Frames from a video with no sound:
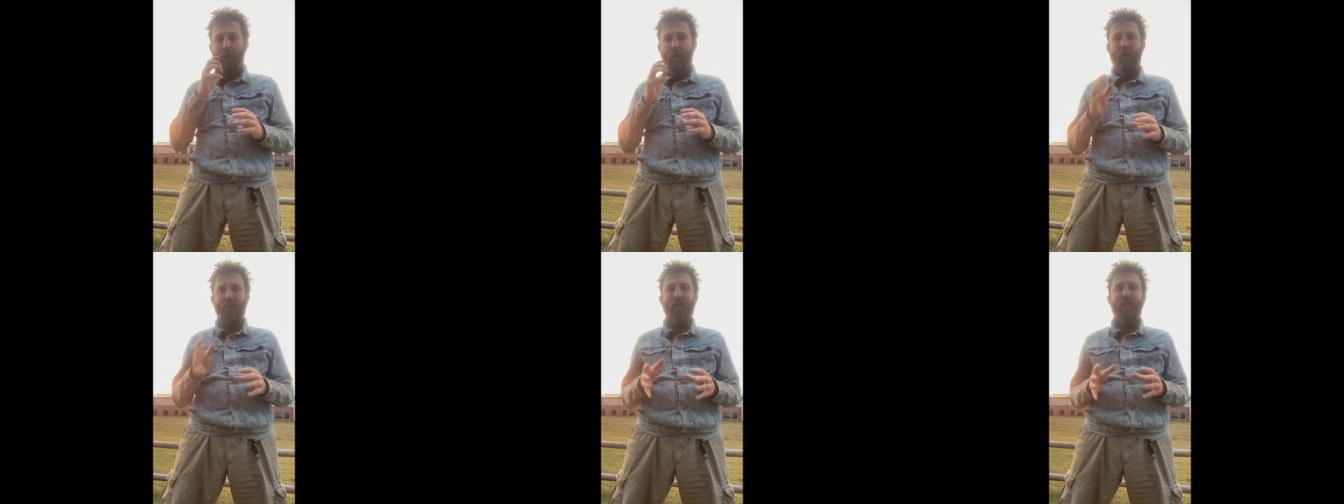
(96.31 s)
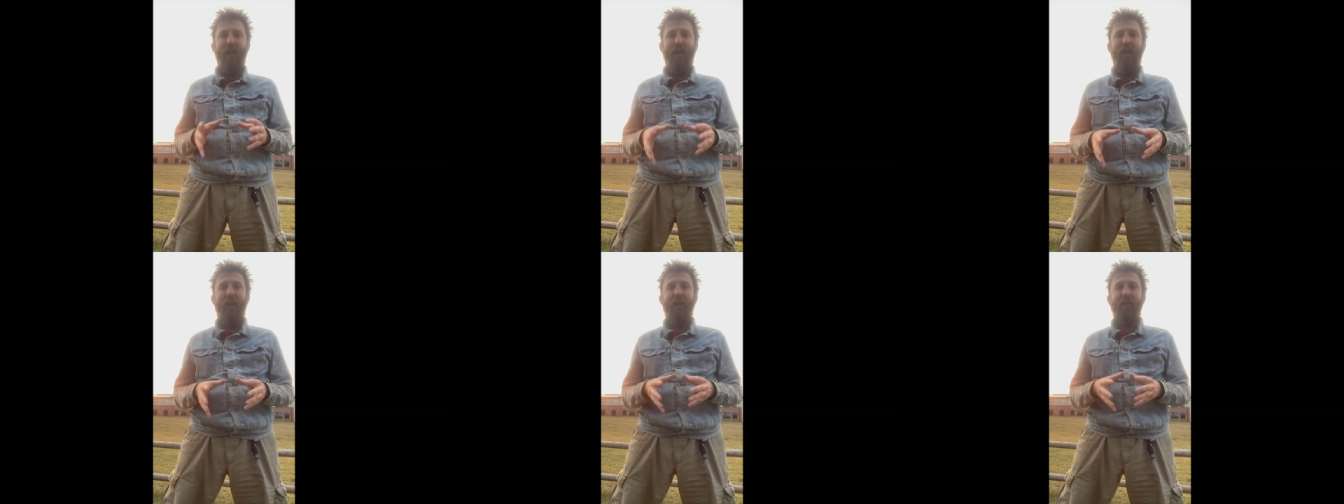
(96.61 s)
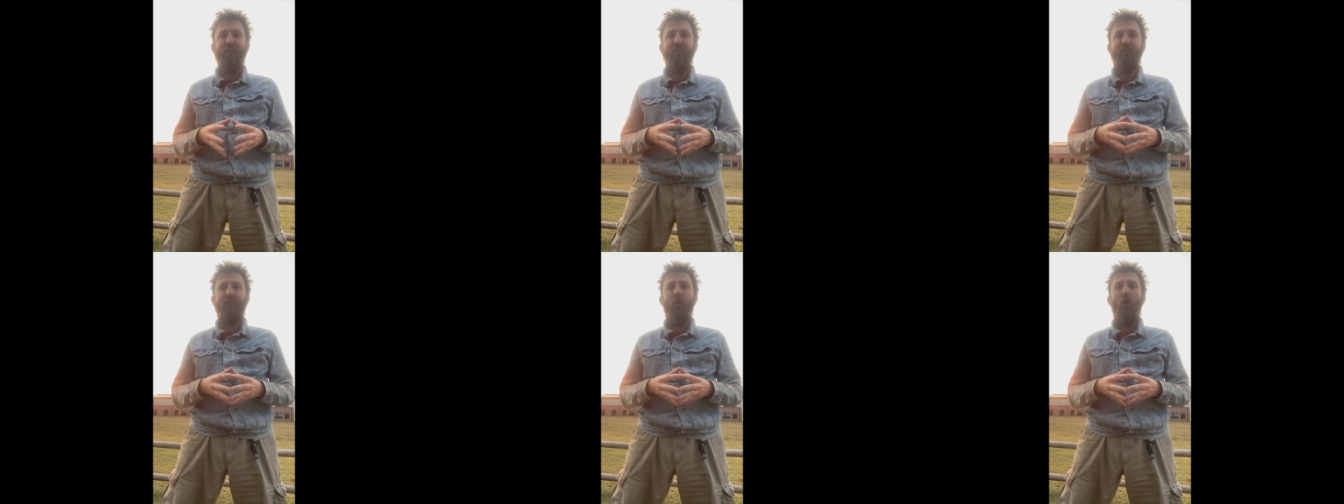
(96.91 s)

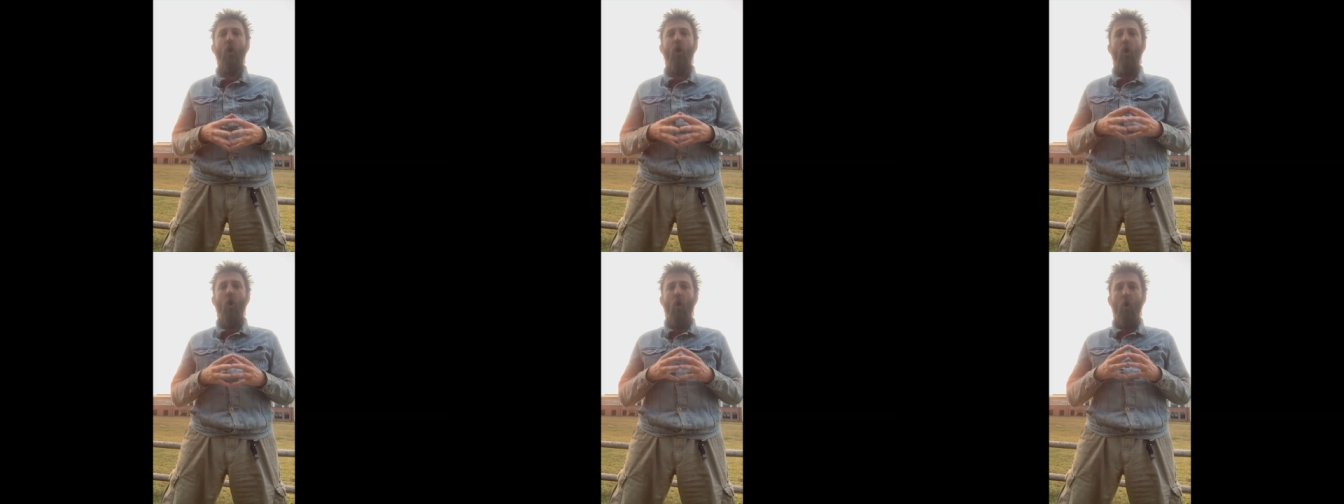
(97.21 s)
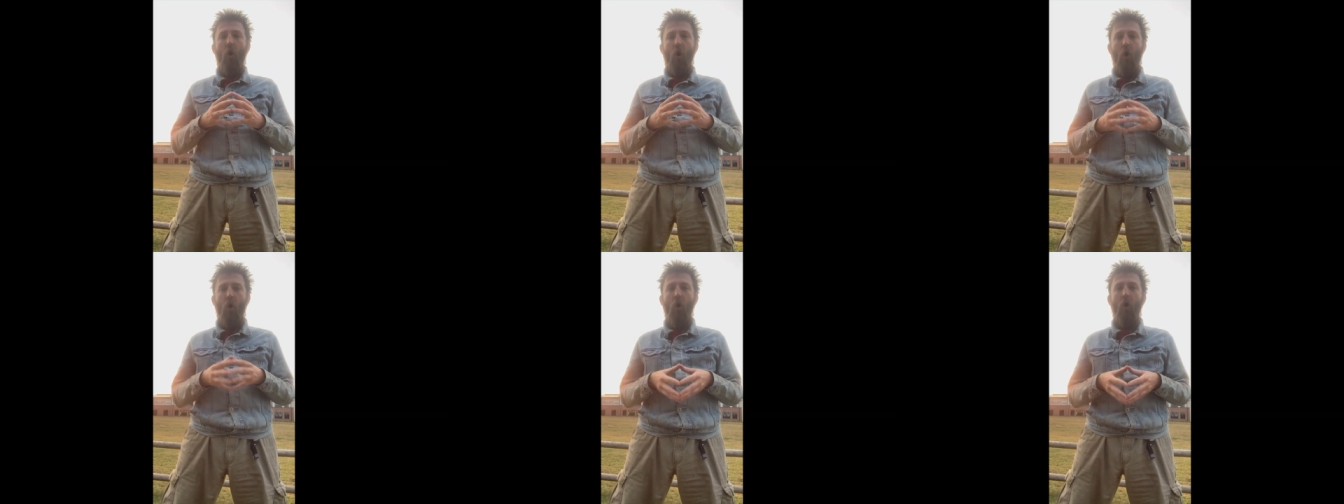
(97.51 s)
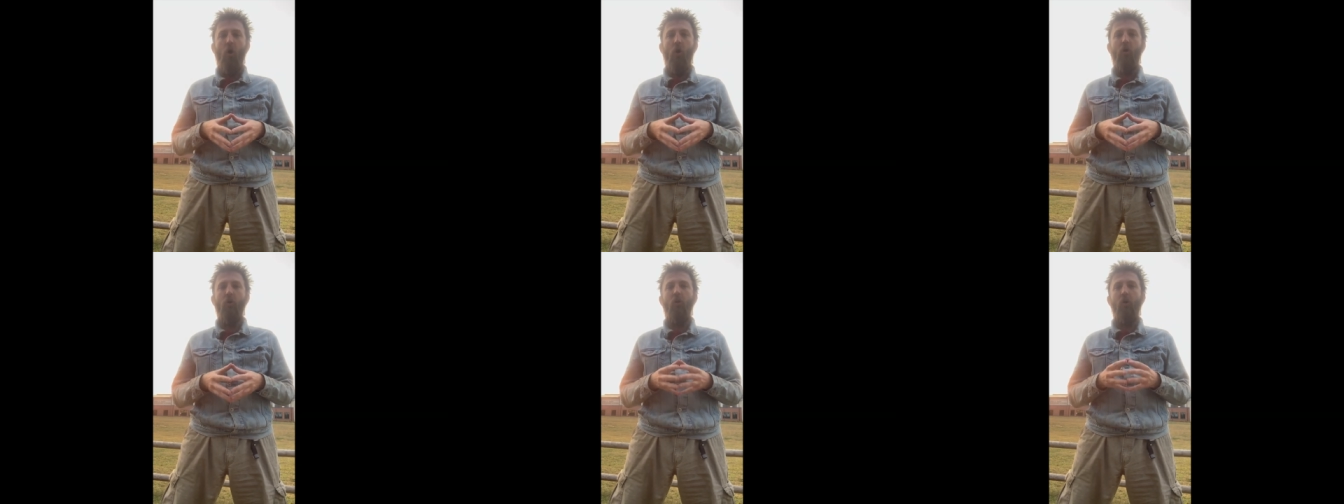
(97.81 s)
enhance
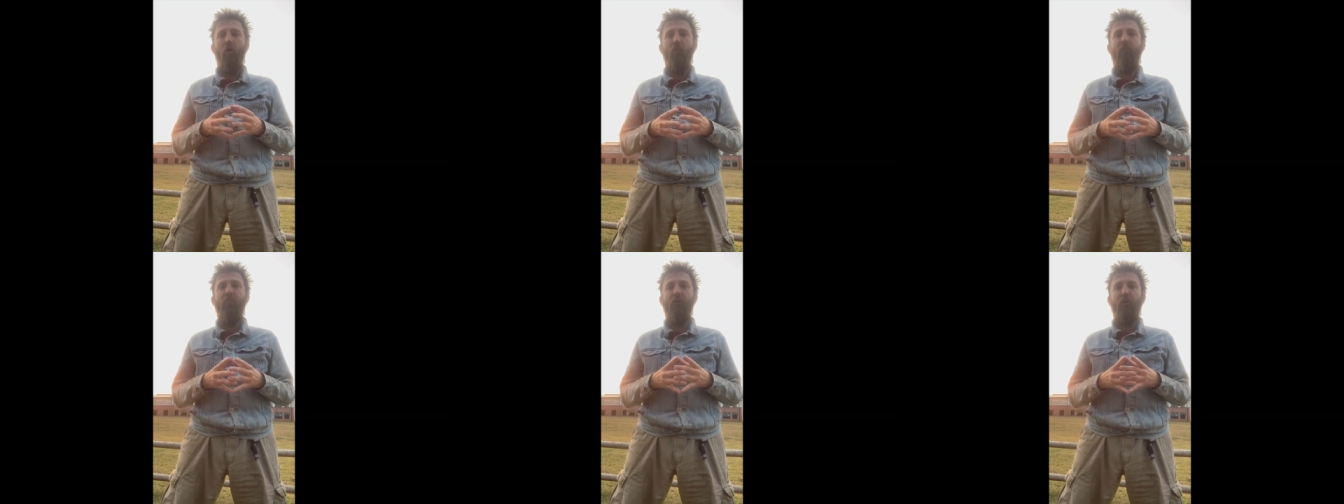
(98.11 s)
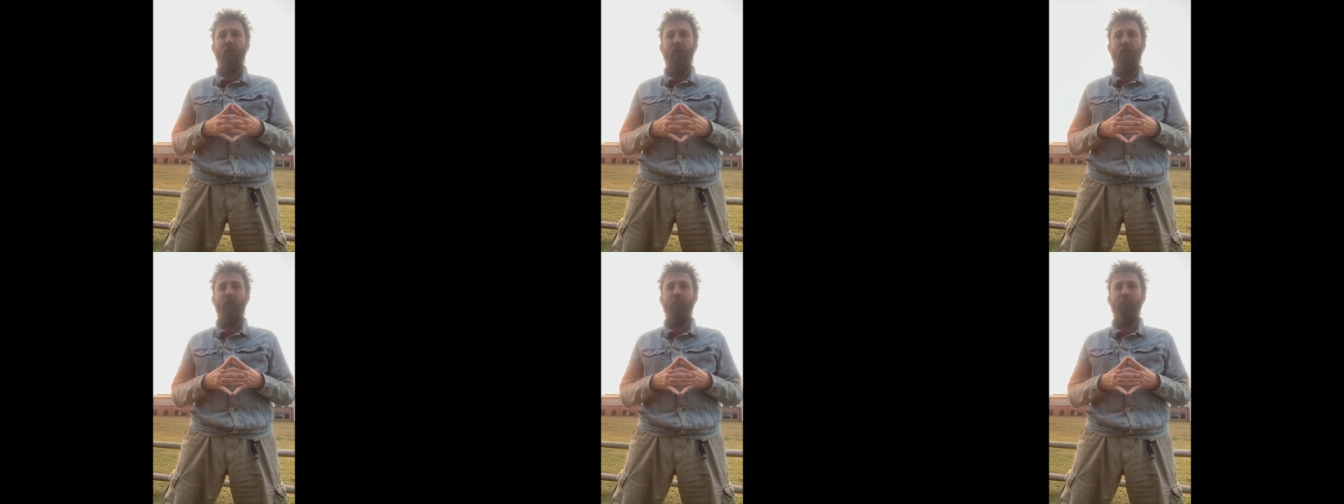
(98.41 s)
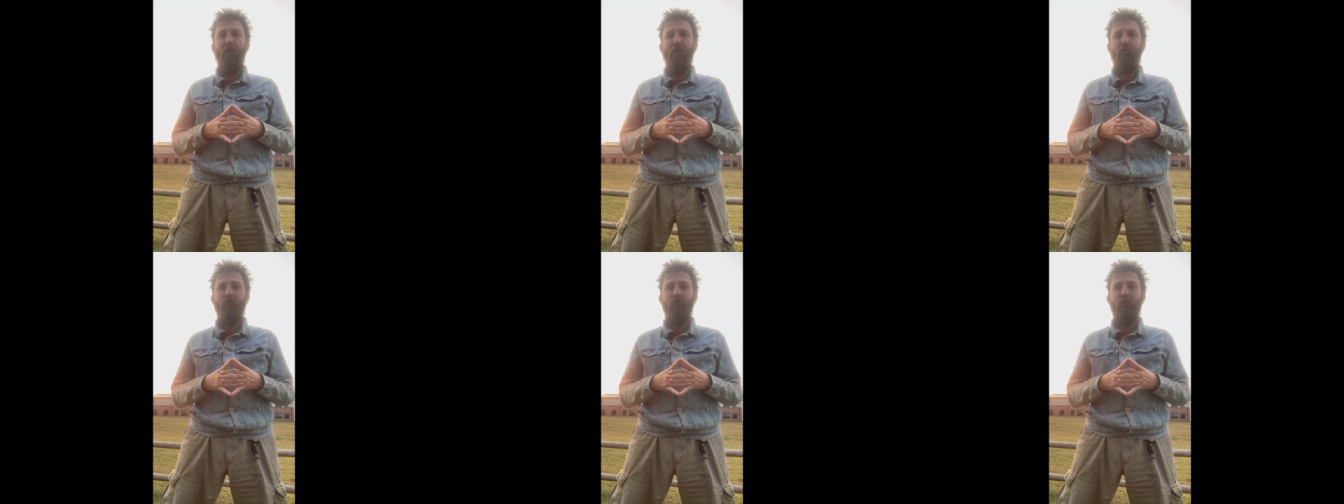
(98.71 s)
all of their
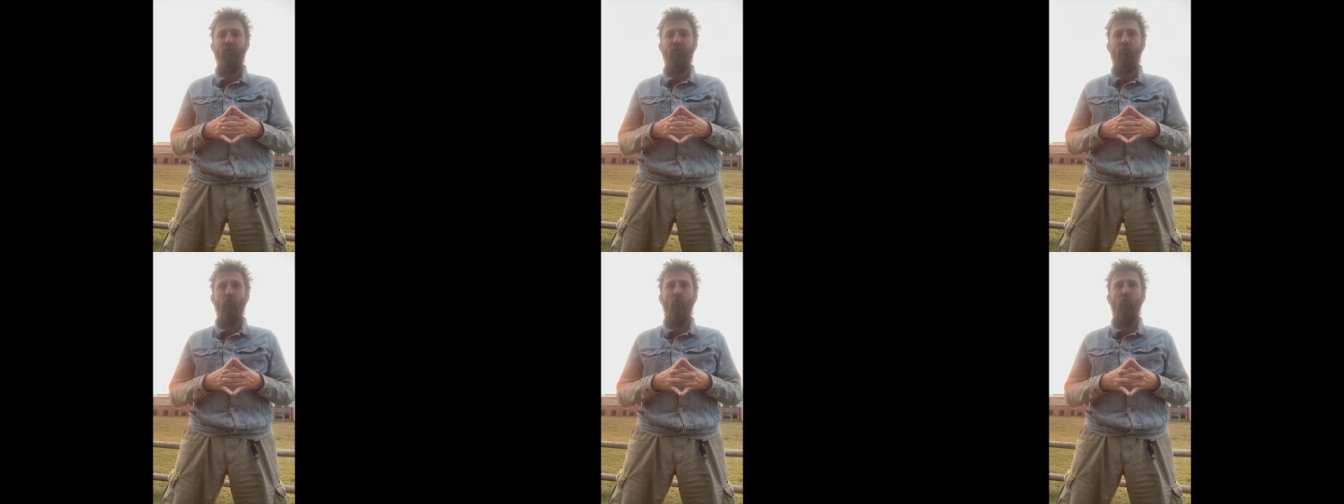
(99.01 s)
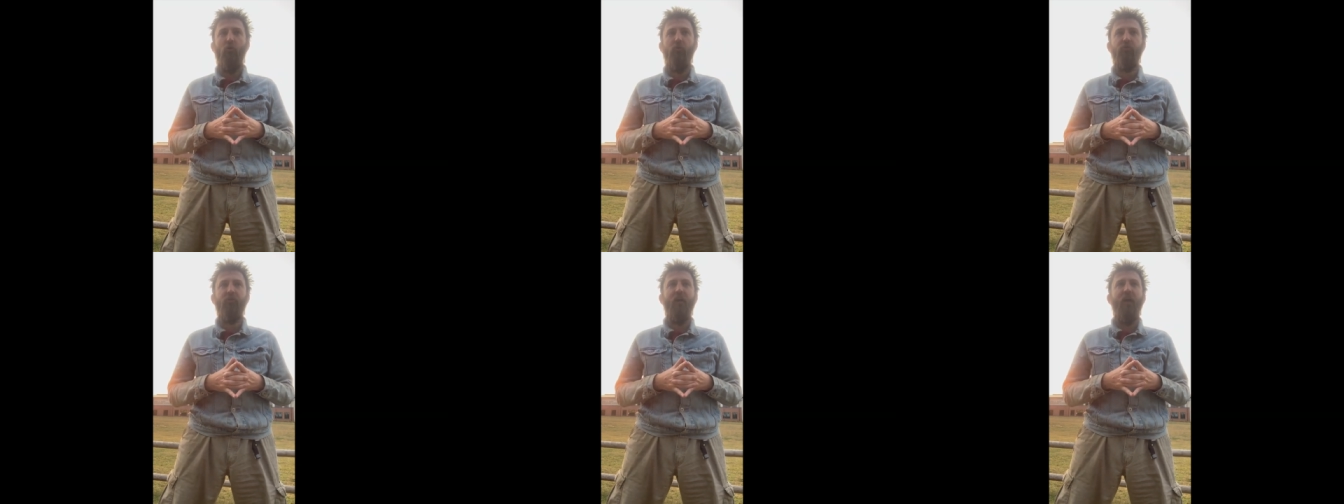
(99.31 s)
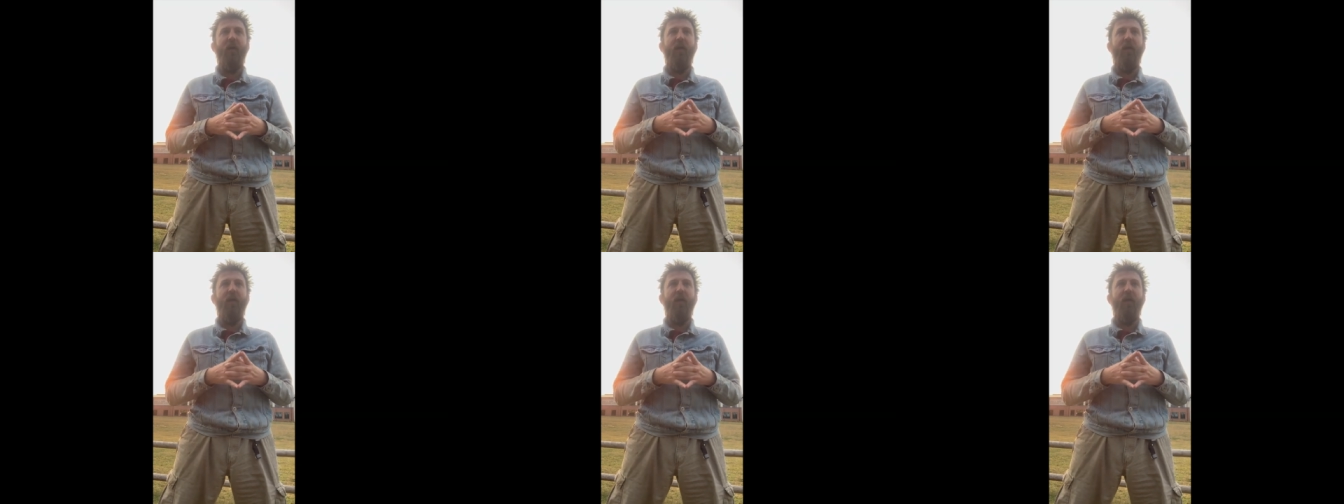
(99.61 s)
elementary schools